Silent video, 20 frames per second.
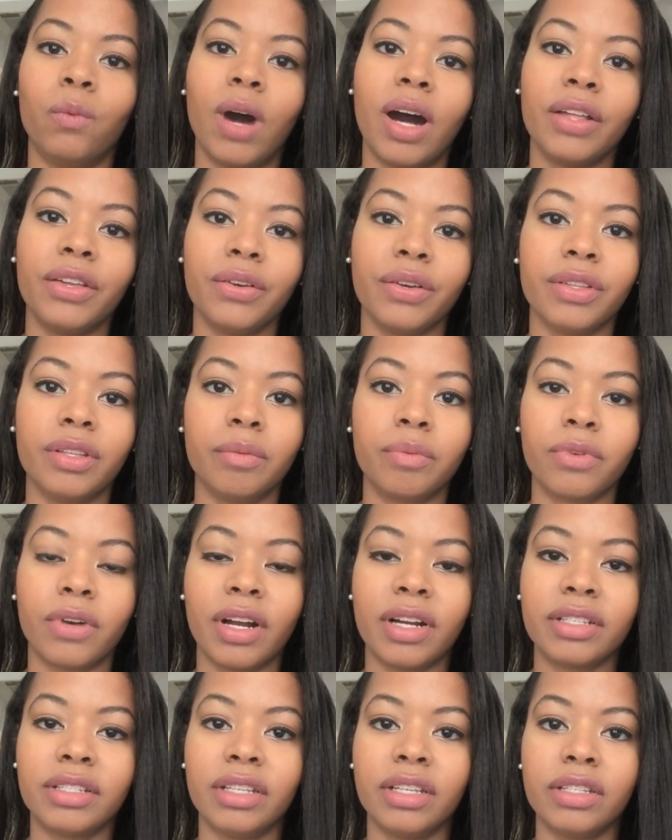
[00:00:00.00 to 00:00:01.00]
while you're in the
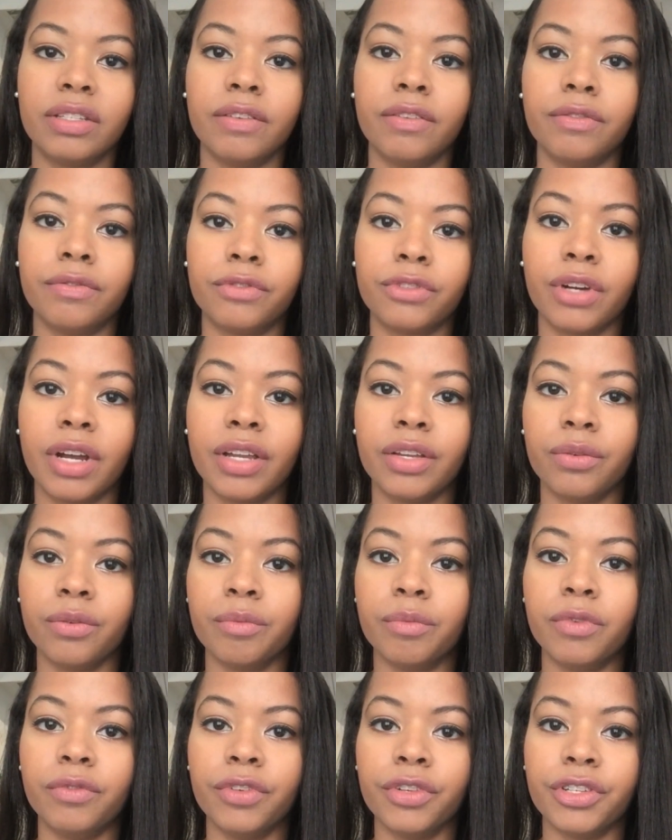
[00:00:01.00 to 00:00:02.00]
process of trying to
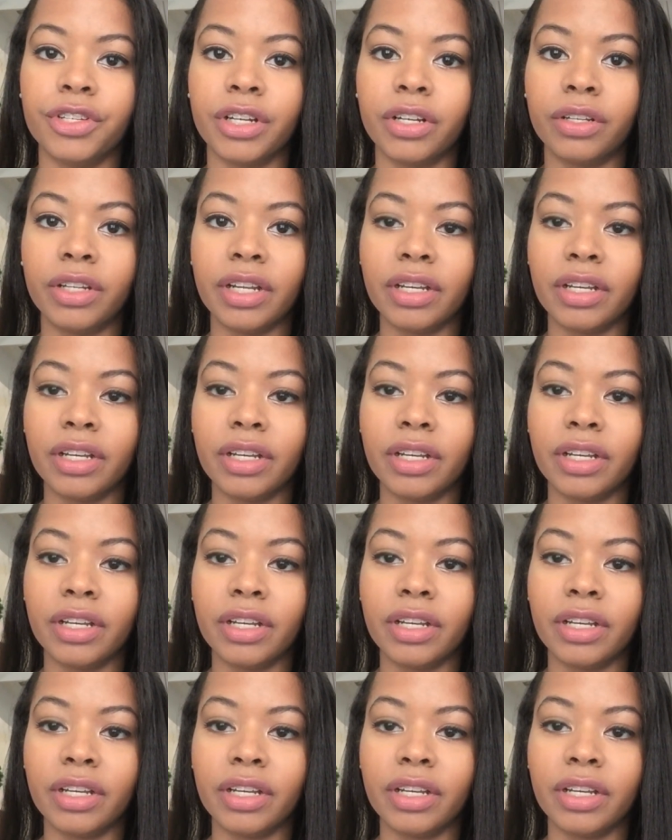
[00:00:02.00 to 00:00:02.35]
remove your gel